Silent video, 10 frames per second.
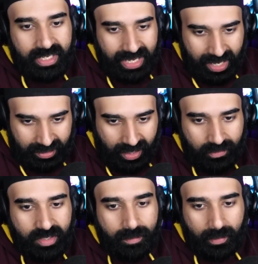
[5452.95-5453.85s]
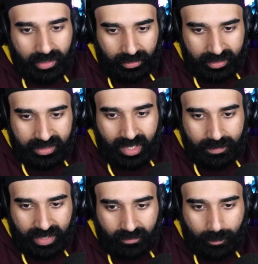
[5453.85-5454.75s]
Yes. I recently bought one that looks the same
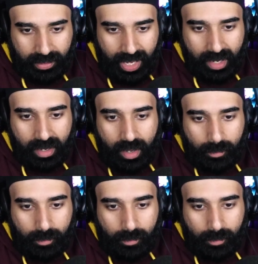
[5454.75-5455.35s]
as that for my cat,